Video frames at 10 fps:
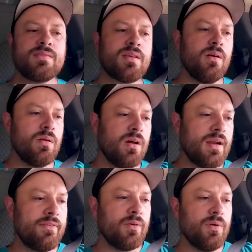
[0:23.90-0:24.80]
going
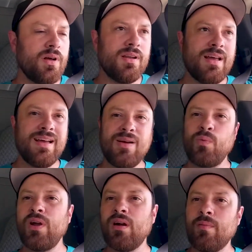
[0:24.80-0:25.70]
on, everyone?
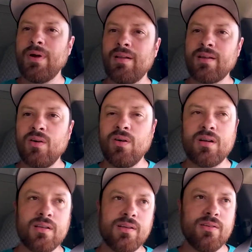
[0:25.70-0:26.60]
We are about to go on
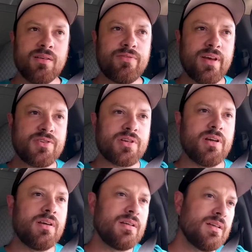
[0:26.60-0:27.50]
a little adventure.
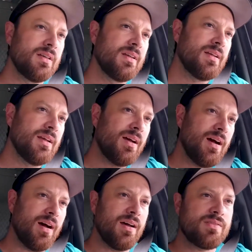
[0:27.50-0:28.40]

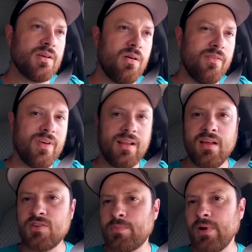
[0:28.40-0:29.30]
So on my
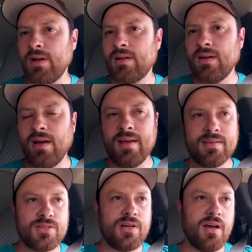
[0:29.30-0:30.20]
lunch break, I
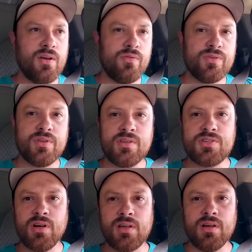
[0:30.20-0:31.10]
shot over to the
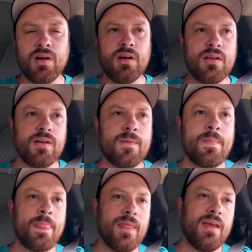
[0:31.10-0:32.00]
junkyard
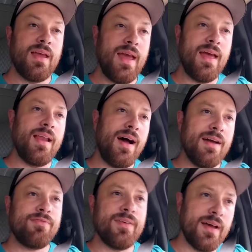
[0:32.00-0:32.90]
and I
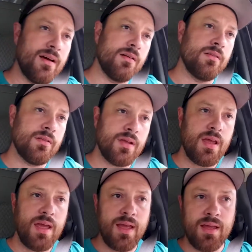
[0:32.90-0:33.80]
found
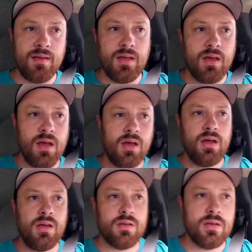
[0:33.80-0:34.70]
a
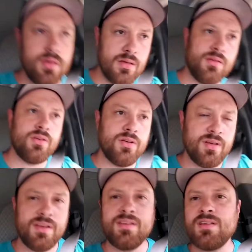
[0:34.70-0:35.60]

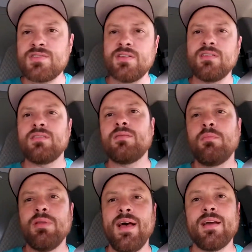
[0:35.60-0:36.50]
good condition
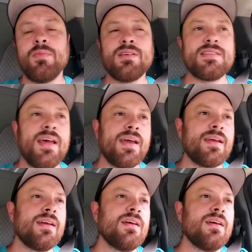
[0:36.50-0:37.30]
black Mustang.